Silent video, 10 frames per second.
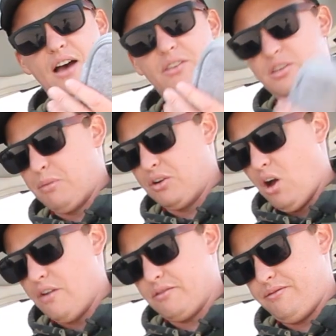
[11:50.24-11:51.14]
This is my
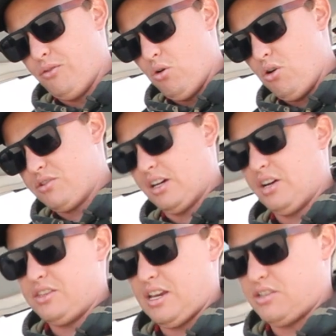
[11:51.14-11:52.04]
knives and forks. I
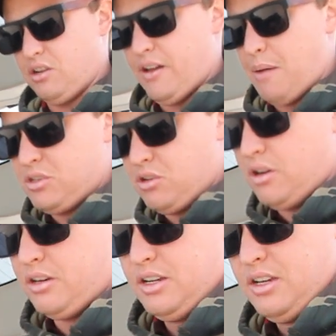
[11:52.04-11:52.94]
got this actually off Amazon.